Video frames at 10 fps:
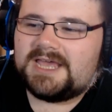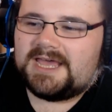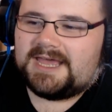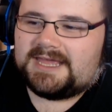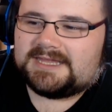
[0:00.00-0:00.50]

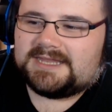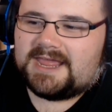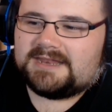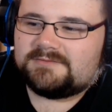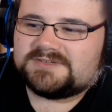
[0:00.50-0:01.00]
and
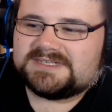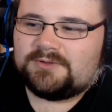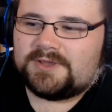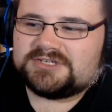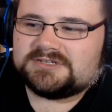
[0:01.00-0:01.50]
then there was the
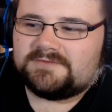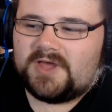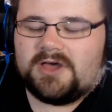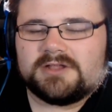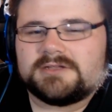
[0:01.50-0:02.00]
question of
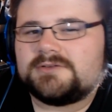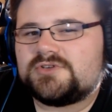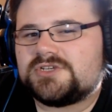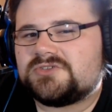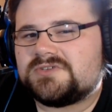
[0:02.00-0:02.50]
are
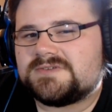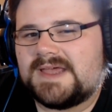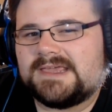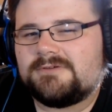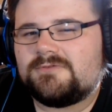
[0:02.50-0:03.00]
Lelouch and
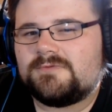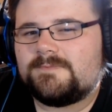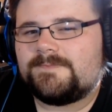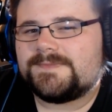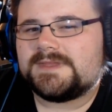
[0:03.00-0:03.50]
Suzaku
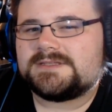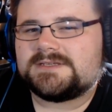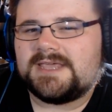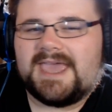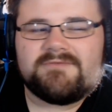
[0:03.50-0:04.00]

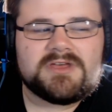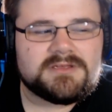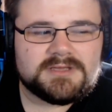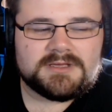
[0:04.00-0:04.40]
together.